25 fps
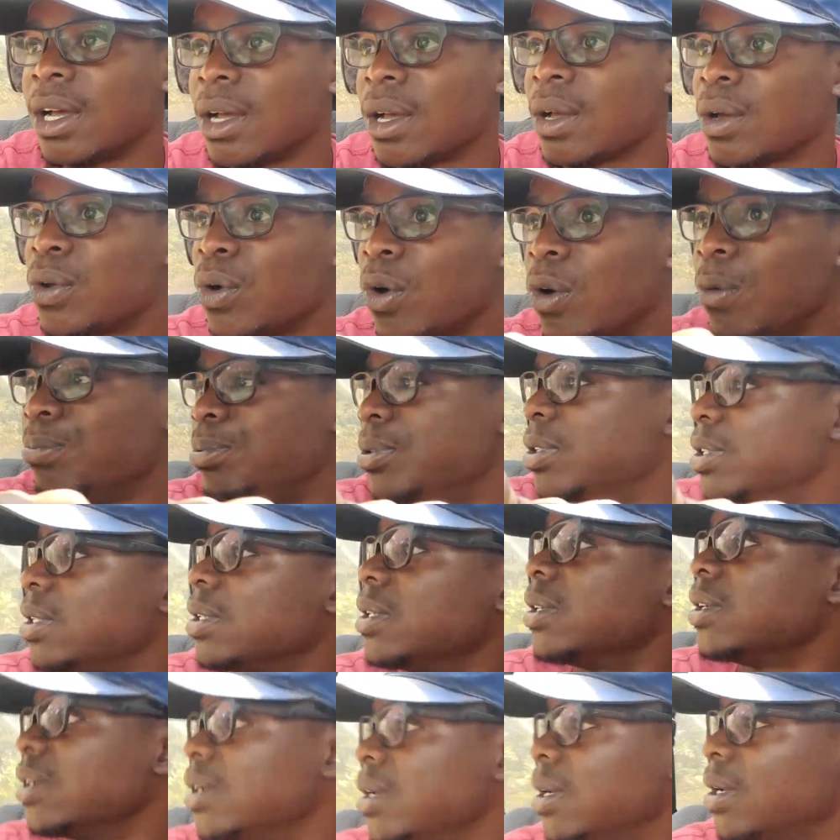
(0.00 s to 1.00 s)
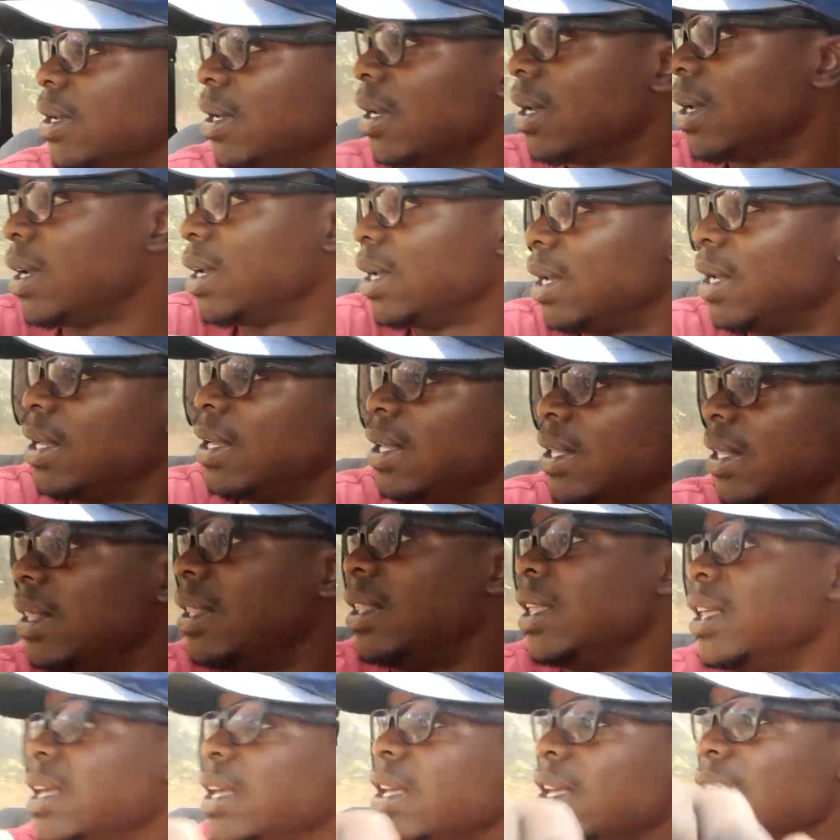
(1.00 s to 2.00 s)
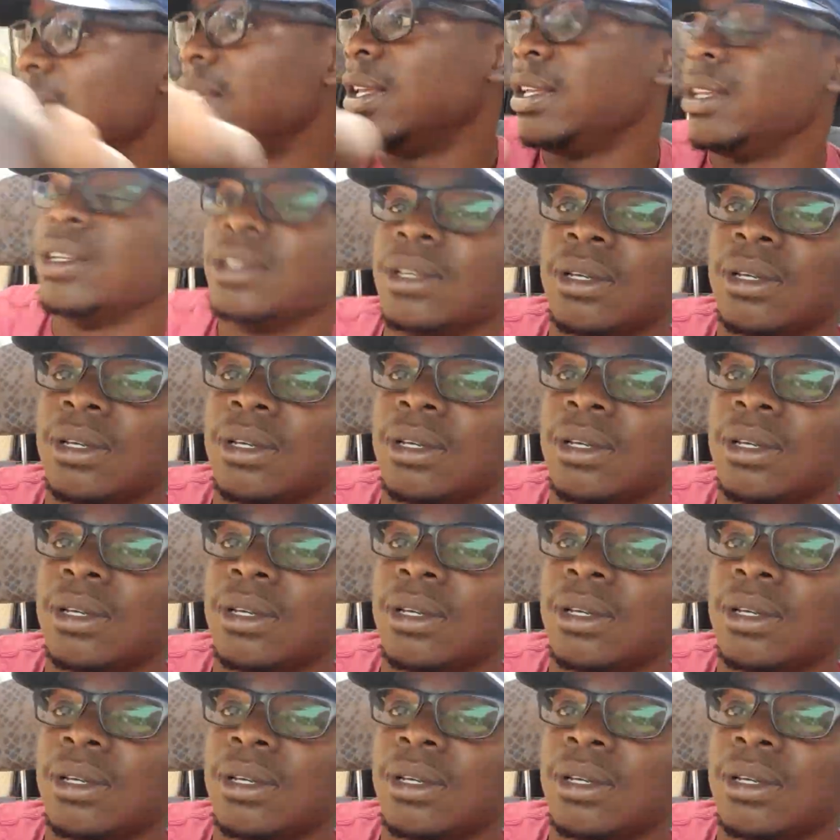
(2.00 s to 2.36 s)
crops. They